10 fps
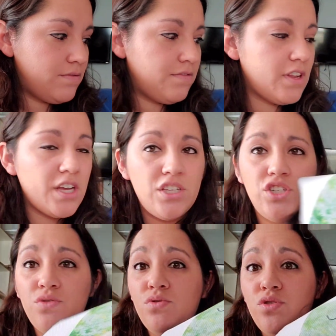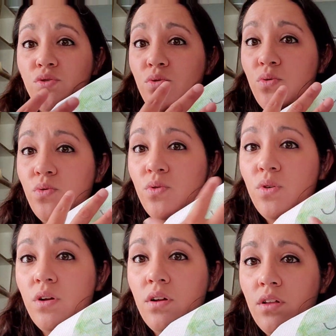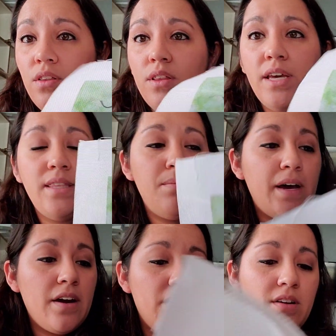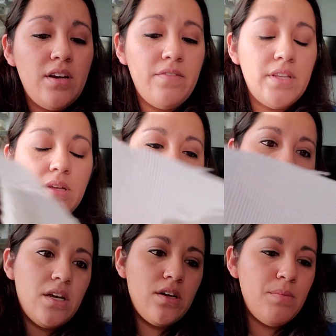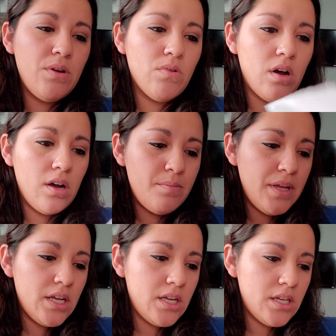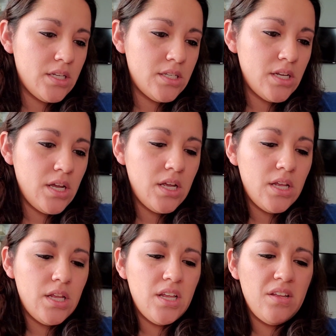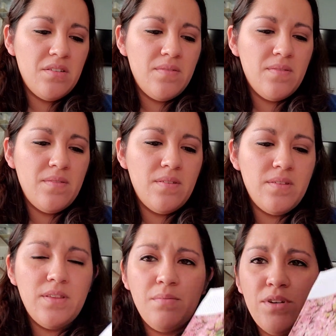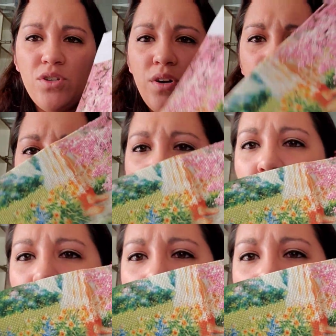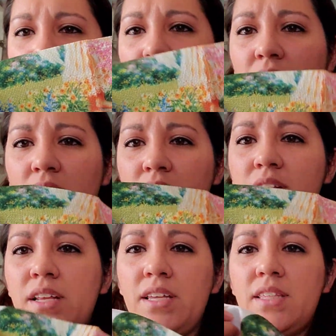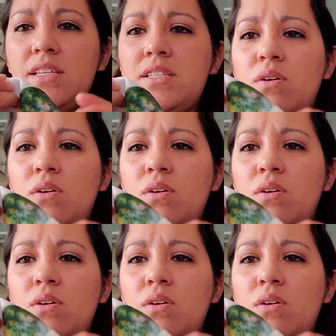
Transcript: floss to do like the background and everything, but I could be wrong because the majority of the bottoms, all like this